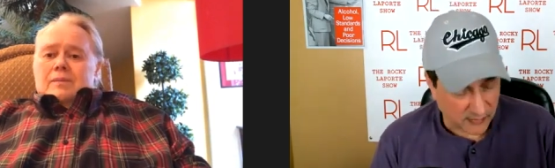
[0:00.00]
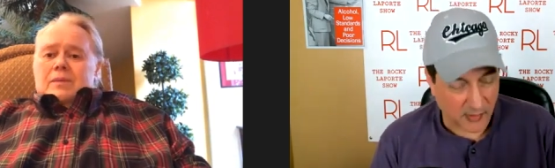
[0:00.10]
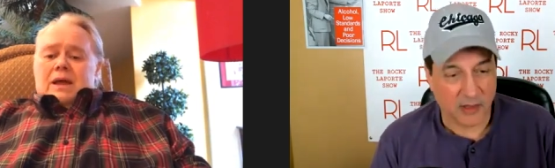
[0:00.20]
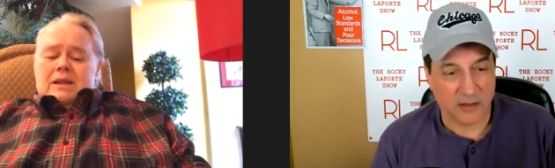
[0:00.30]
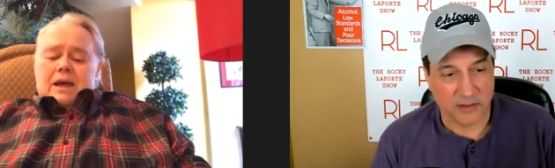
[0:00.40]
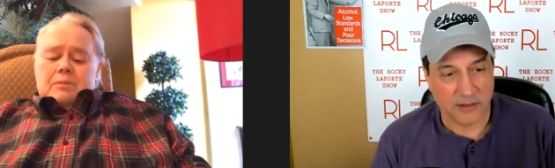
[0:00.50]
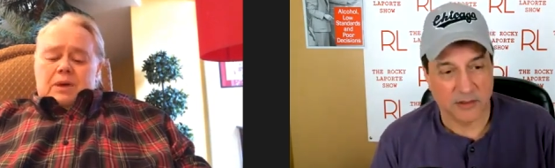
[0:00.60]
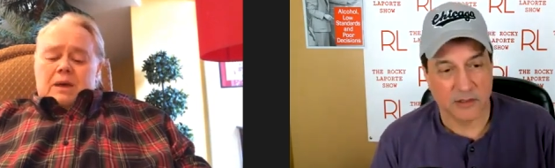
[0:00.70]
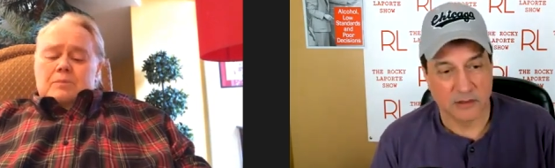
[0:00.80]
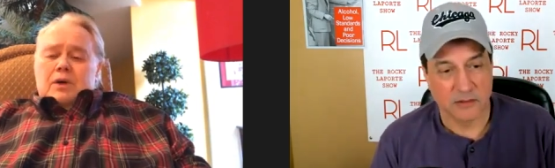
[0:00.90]
Speaker 1: Mm-hmm. I like
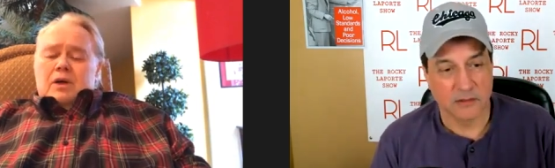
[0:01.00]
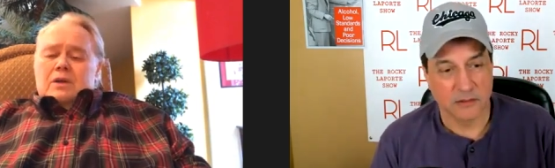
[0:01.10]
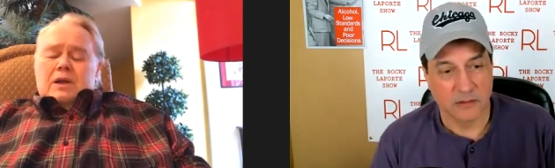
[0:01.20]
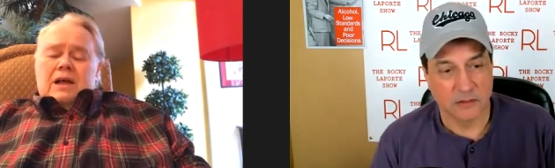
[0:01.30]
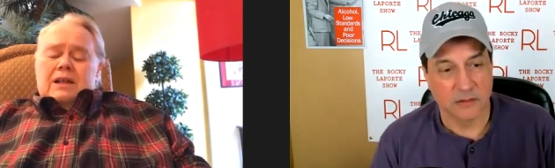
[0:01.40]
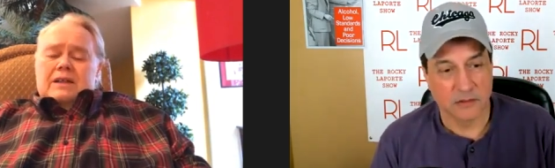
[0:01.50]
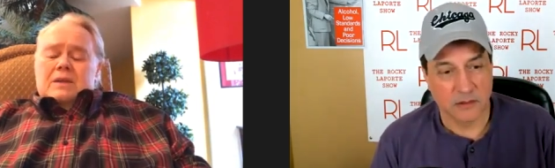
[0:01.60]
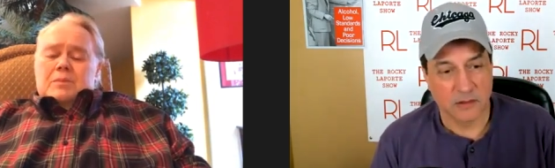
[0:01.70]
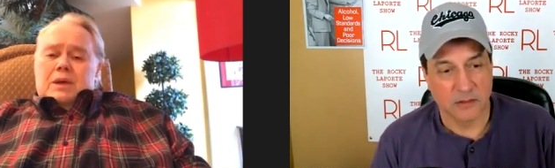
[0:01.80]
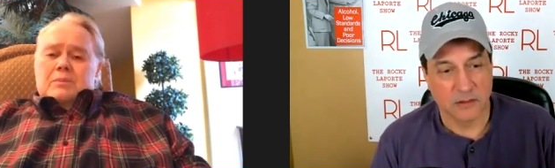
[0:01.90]
people. I like the
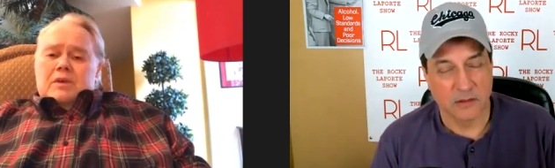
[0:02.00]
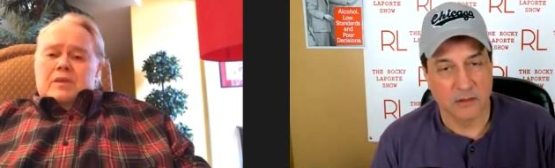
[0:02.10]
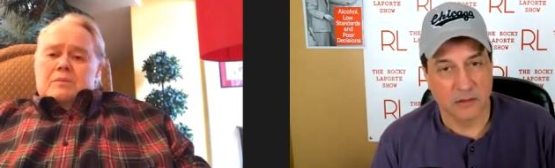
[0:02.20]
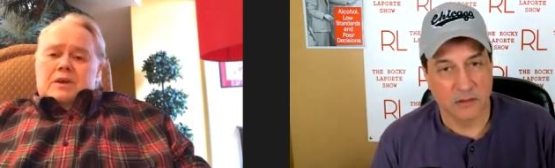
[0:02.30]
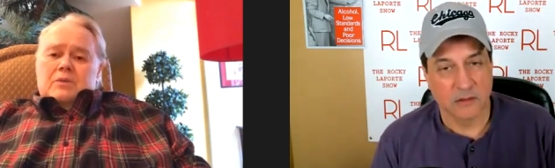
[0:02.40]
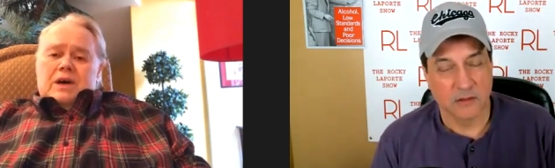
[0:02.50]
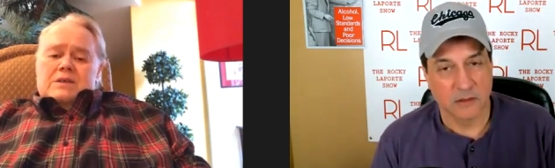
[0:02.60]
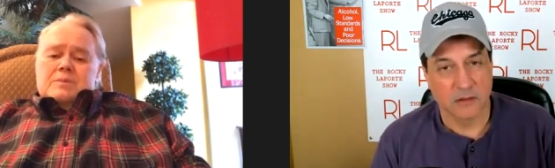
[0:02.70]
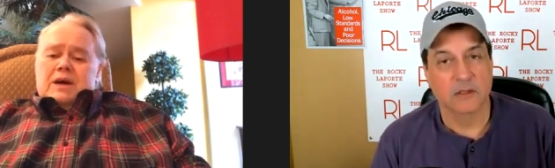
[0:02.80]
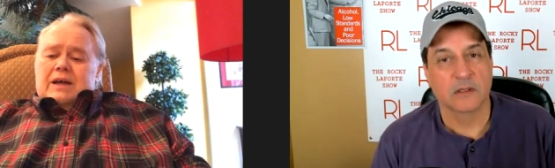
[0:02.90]
people of the
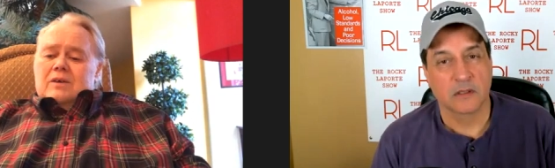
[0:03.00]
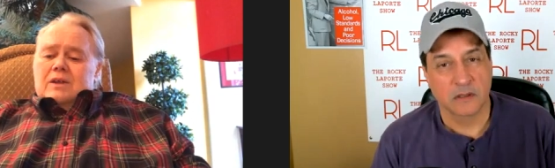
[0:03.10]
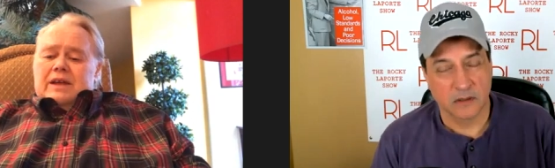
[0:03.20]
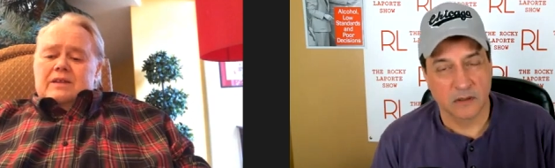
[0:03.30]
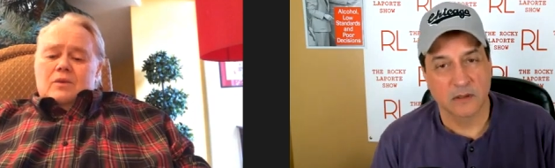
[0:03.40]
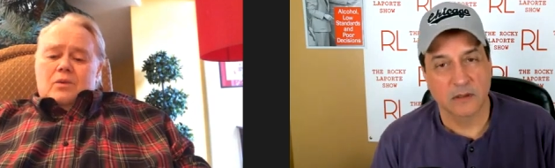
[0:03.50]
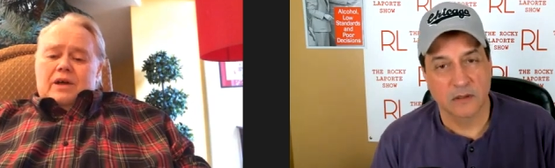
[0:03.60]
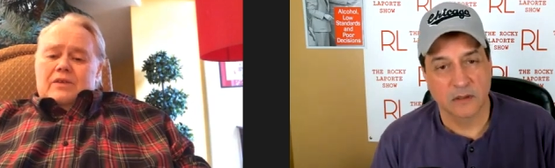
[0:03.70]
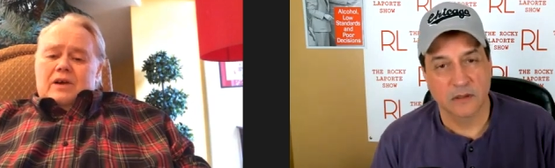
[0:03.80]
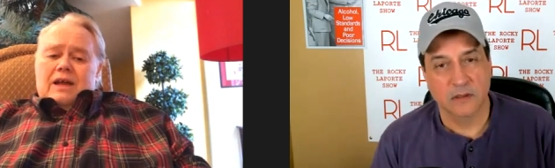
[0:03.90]
Midwest, but I don't like the
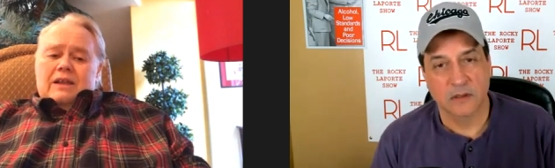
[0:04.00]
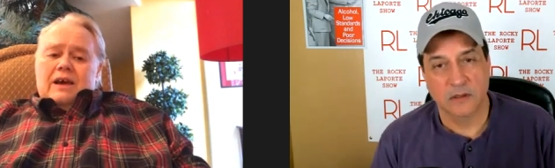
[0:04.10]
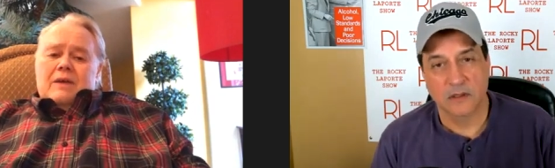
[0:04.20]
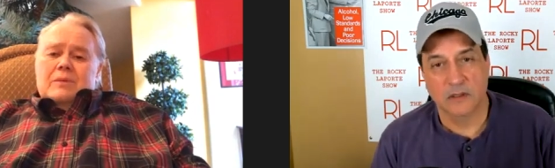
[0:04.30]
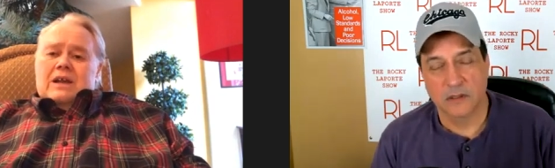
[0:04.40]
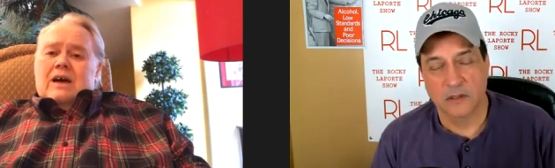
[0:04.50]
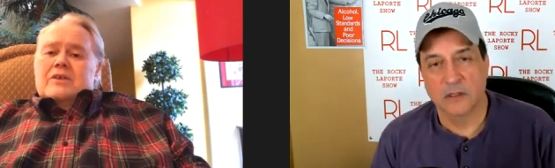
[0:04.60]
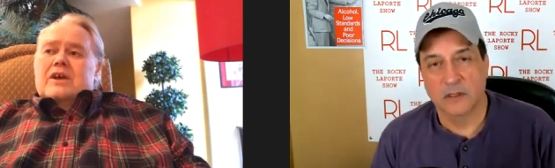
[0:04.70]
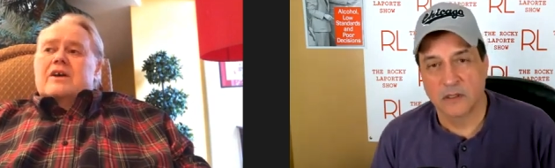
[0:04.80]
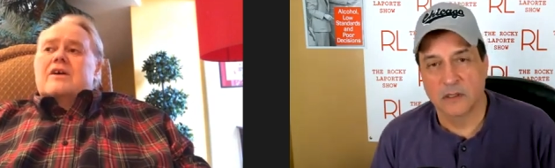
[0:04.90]
weather. I have been out
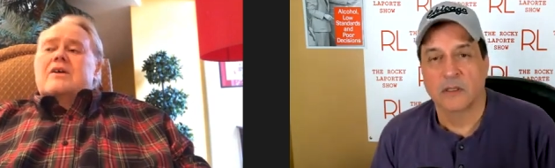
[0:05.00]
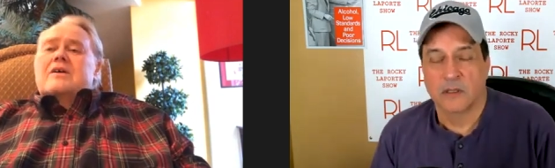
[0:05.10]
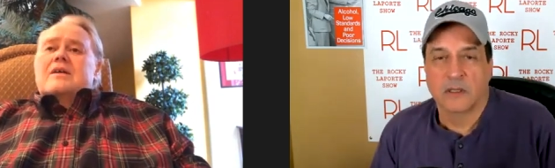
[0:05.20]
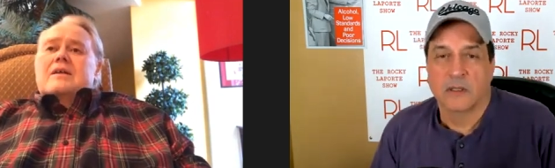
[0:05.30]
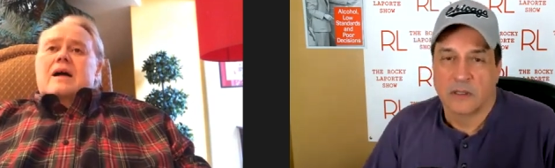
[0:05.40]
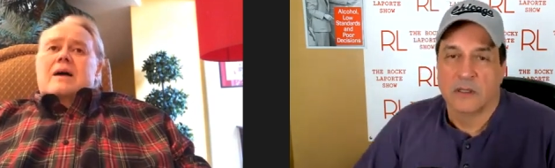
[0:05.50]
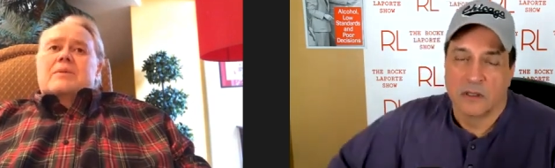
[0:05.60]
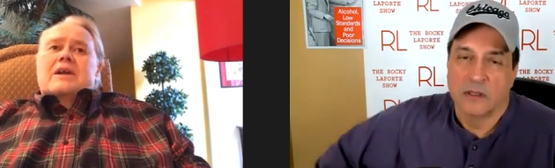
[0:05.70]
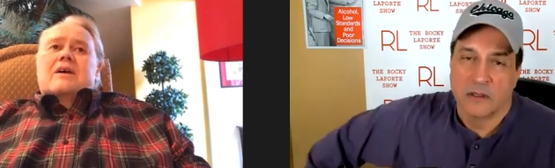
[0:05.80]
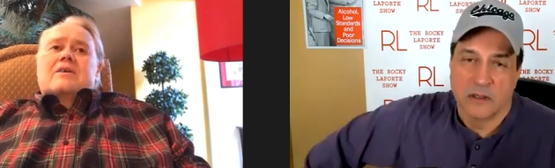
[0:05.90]
here. I've
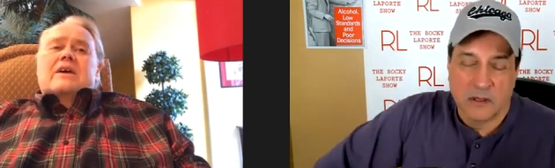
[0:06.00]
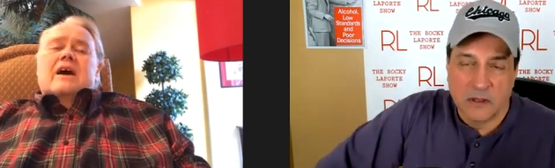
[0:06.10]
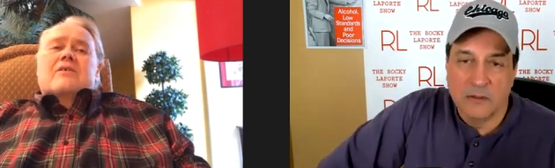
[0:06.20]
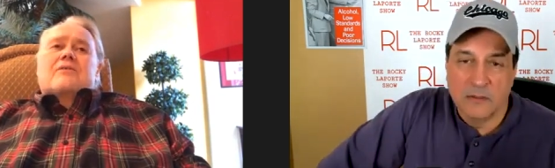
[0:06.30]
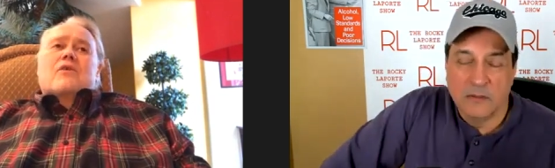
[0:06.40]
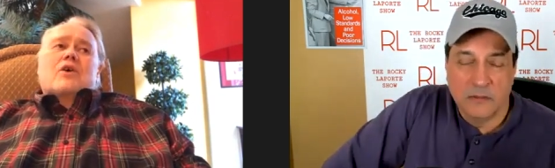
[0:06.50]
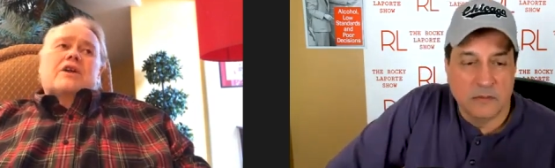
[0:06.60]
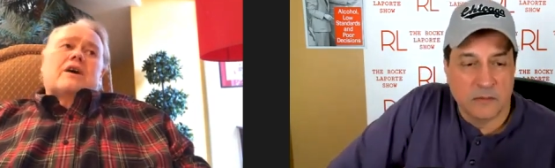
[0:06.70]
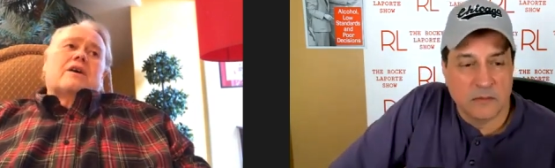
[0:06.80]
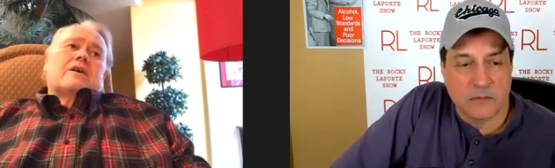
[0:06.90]
been out in
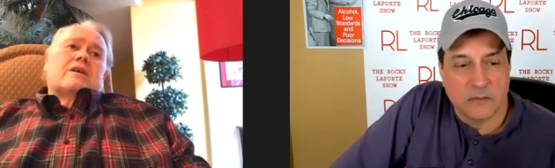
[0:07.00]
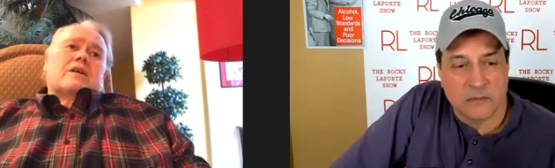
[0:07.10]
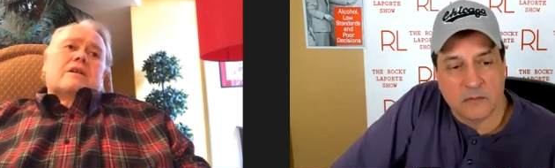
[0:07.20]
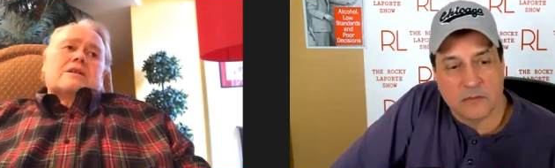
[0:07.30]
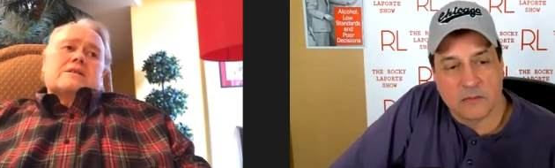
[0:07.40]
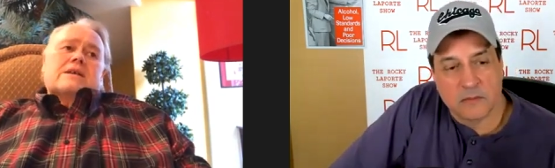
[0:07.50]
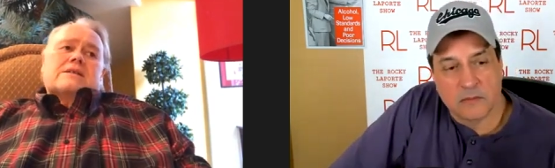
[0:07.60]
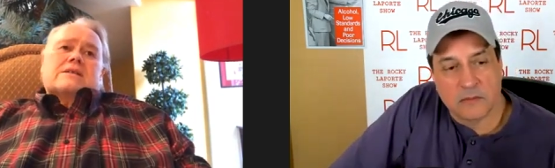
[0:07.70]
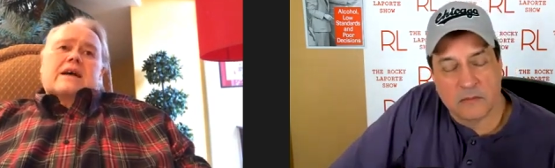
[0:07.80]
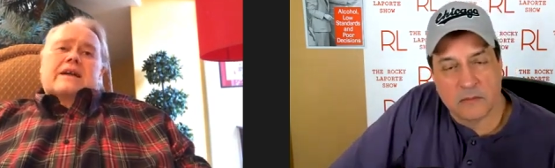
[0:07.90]
California
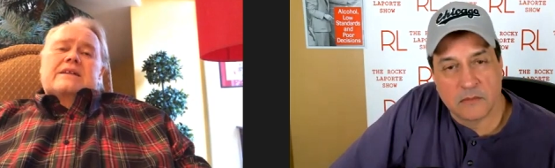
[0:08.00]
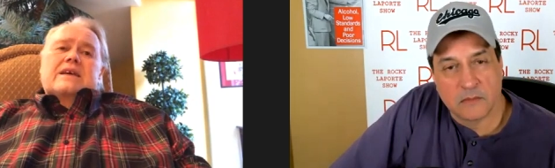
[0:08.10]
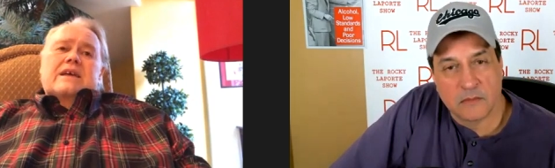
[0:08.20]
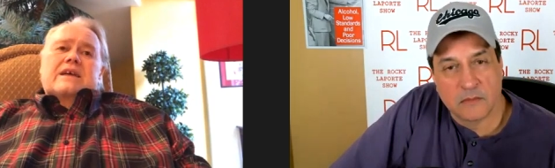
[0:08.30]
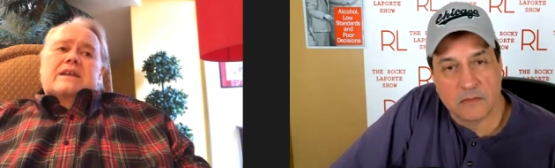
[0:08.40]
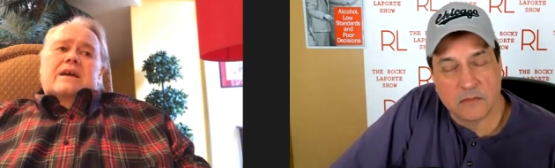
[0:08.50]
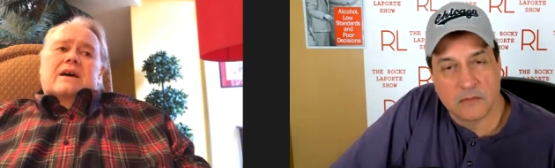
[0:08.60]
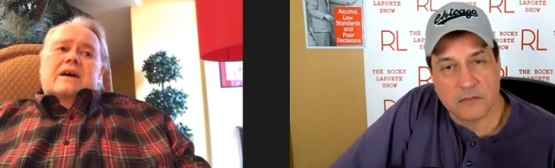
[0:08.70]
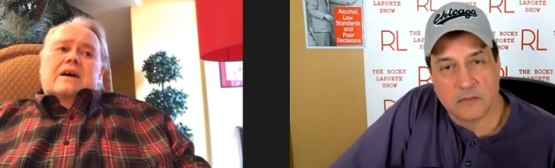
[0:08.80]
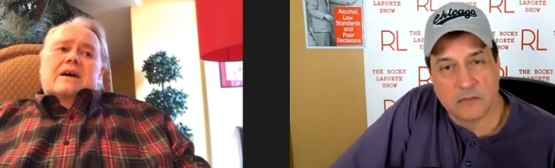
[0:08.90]
since
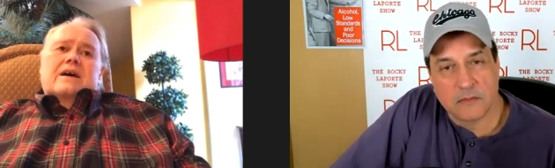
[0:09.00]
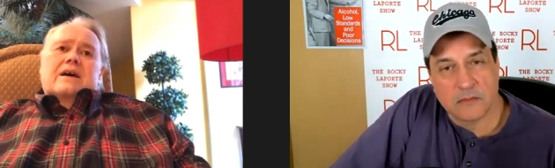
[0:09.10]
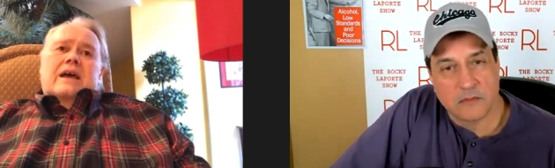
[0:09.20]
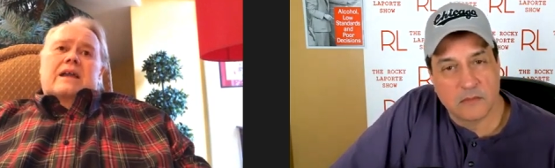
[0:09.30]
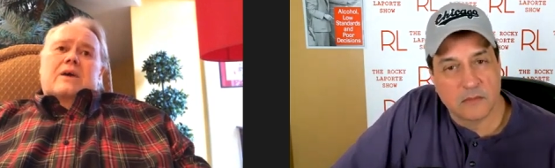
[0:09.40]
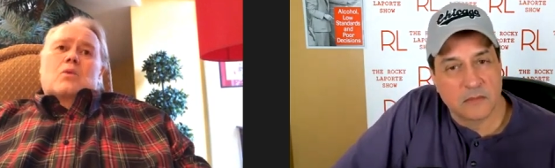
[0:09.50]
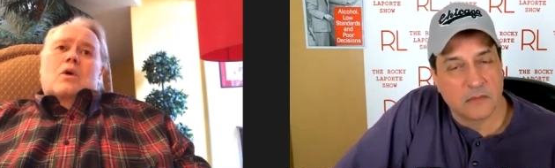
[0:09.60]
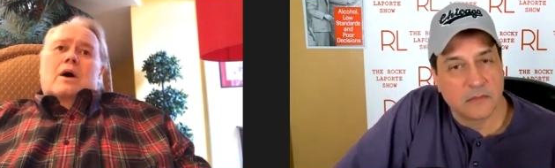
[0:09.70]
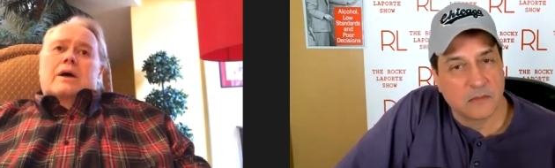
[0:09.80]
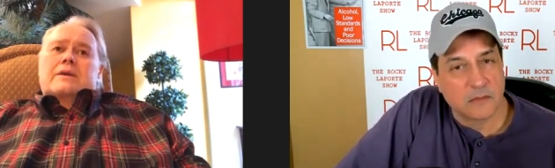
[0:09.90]

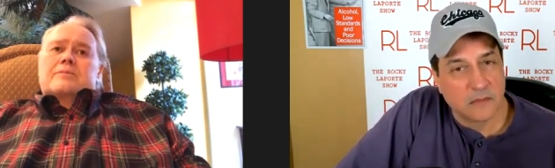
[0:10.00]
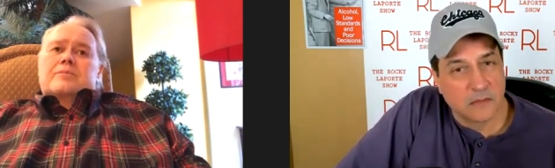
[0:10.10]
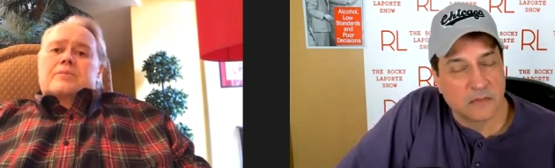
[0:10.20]
1981. Uh,